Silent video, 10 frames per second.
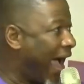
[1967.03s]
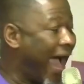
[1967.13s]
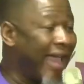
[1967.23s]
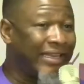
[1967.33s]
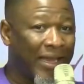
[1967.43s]

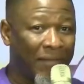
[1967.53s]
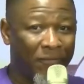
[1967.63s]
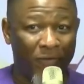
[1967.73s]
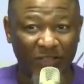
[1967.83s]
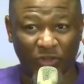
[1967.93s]
hiding
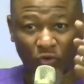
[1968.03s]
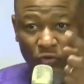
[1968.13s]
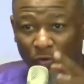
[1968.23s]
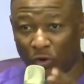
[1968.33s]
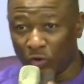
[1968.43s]
his
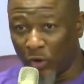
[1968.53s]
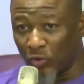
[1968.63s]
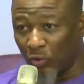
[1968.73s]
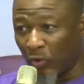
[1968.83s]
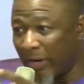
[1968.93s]
face for you not
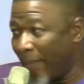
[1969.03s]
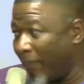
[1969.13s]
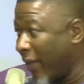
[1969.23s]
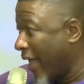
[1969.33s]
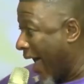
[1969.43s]
to know them,
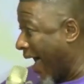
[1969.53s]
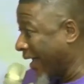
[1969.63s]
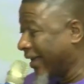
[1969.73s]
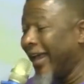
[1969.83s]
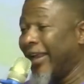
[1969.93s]

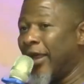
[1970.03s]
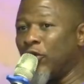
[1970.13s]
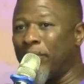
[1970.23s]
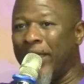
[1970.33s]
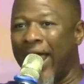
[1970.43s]
and killing
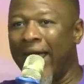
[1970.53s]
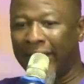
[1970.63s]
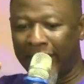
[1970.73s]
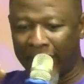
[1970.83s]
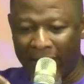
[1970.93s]
you behind.